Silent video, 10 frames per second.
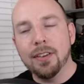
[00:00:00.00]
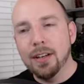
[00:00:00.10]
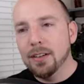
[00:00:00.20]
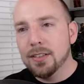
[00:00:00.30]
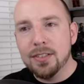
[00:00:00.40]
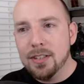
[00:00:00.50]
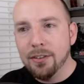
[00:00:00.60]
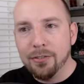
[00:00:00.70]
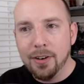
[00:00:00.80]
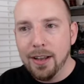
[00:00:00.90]
They are as
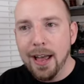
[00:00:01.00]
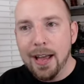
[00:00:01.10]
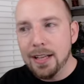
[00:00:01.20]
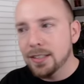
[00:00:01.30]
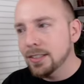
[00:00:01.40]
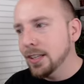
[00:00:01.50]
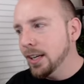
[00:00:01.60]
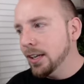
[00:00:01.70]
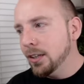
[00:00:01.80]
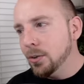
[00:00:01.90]
different as
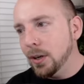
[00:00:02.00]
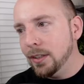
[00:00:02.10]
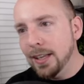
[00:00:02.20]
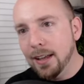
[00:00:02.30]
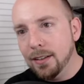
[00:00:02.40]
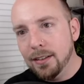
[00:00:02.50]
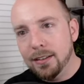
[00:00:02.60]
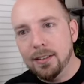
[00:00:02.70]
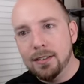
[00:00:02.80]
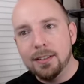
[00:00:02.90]
who else? Yeah,
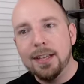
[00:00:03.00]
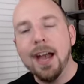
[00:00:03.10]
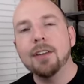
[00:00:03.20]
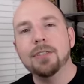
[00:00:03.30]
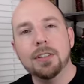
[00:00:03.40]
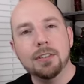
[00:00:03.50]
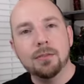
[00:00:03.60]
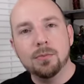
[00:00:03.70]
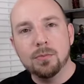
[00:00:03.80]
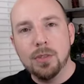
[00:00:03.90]
uh, Gavin
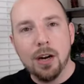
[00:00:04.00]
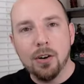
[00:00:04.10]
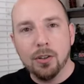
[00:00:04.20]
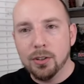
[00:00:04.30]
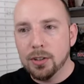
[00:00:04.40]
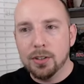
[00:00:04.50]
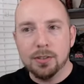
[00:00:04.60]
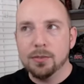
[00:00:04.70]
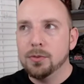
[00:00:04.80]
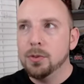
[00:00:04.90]
and Daryl,
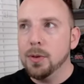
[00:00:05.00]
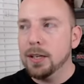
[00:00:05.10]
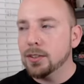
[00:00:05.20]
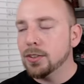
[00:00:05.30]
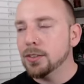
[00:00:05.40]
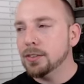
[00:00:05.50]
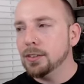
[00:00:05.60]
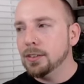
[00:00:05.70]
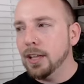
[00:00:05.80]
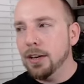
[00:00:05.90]
or who else?
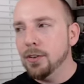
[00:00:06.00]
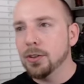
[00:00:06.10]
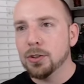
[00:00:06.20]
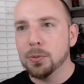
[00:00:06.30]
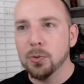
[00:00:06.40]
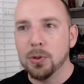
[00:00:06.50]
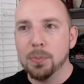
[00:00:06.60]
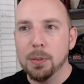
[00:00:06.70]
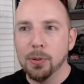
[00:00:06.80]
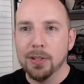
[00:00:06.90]
I know there's some more
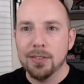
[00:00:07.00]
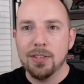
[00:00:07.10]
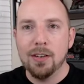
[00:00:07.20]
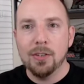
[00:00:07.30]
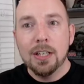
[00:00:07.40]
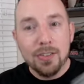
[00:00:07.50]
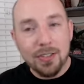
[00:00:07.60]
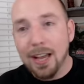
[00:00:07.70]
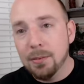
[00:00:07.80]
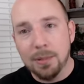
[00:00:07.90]
people on the save
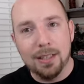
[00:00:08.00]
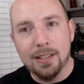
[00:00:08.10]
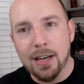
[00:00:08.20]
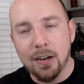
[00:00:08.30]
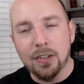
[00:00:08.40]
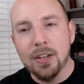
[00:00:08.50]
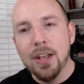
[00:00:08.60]
Simon and Daryl.